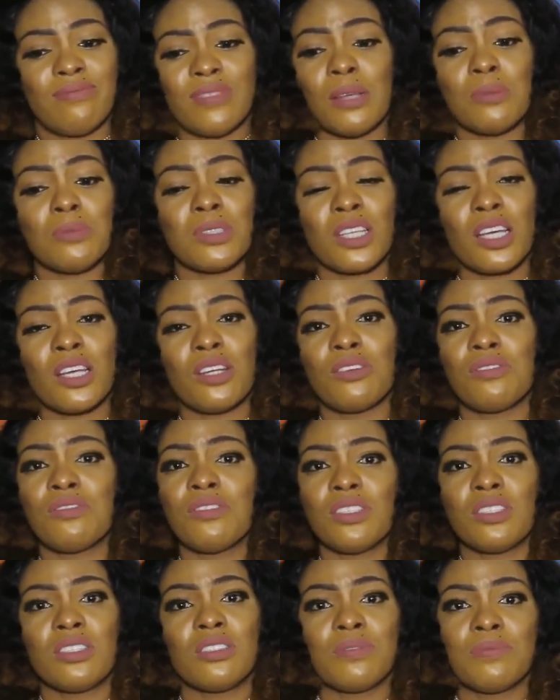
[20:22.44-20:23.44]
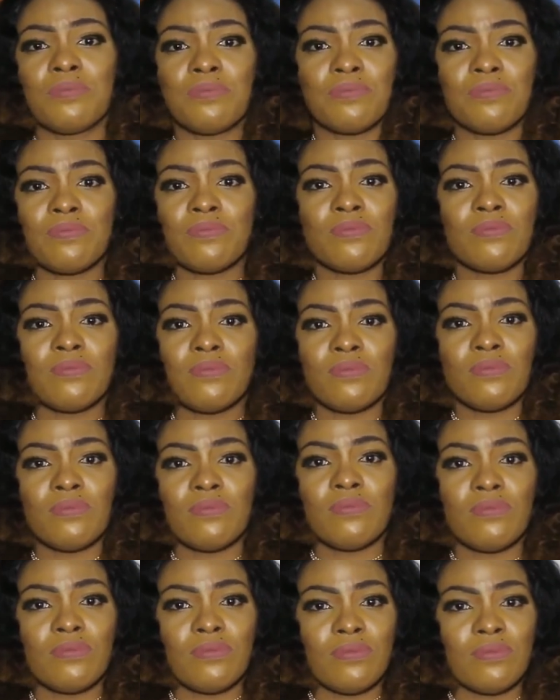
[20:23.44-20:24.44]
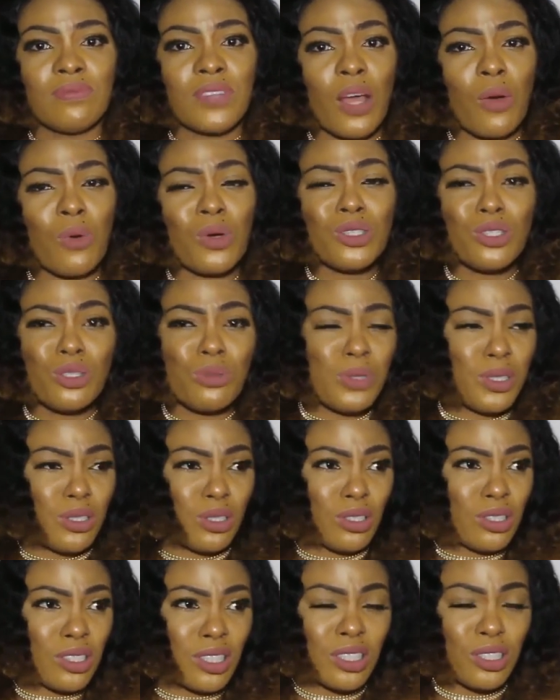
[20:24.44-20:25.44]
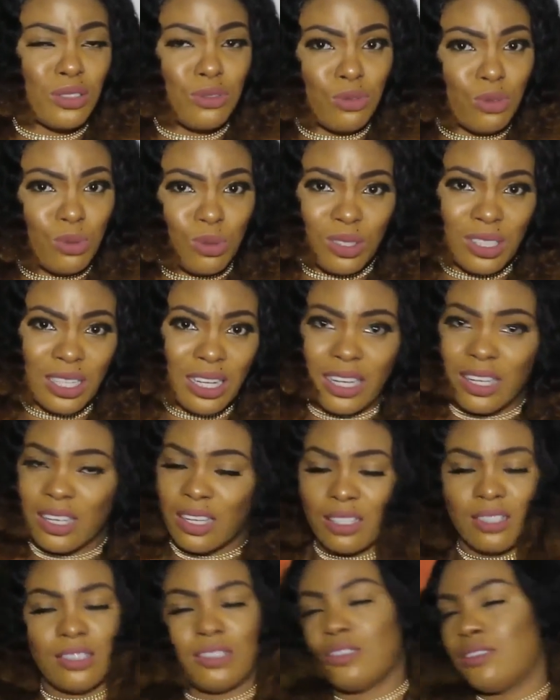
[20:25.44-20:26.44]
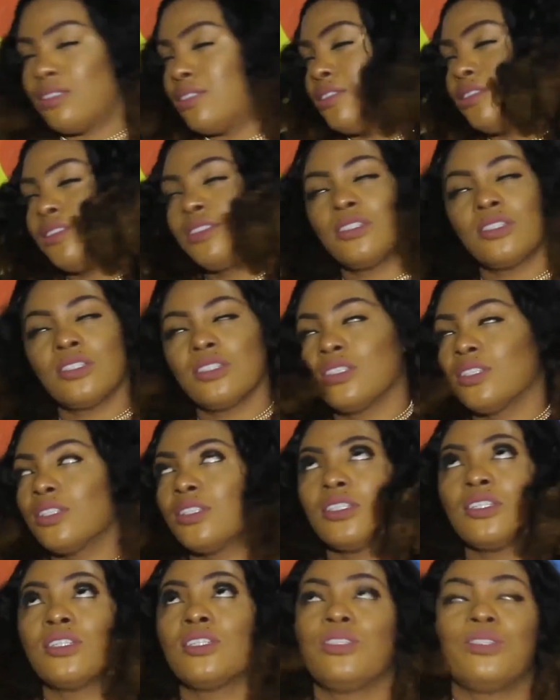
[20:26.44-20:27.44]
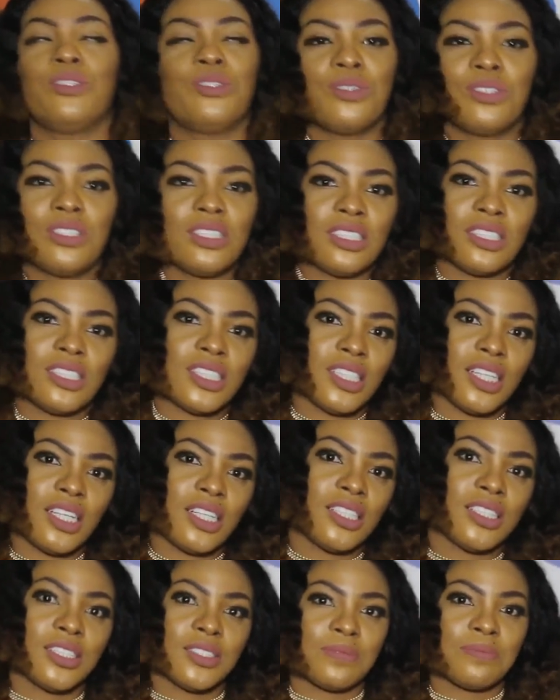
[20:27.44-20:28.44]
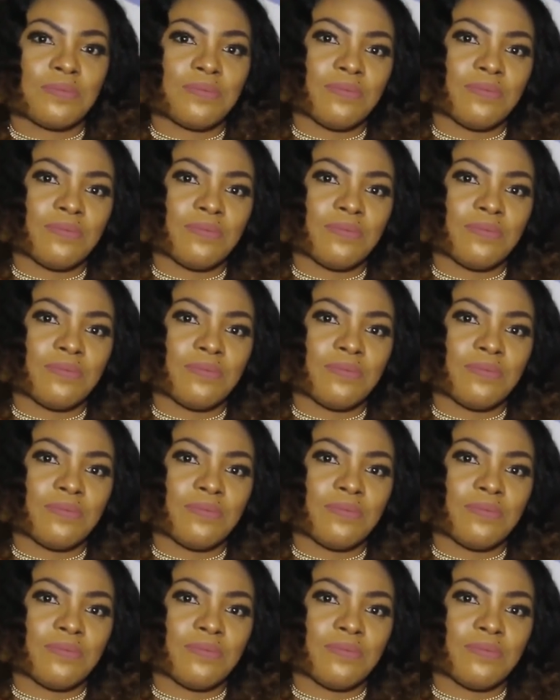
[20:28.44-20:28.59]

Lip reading: I'm scared of it. I want to be successful, like, you don't understand.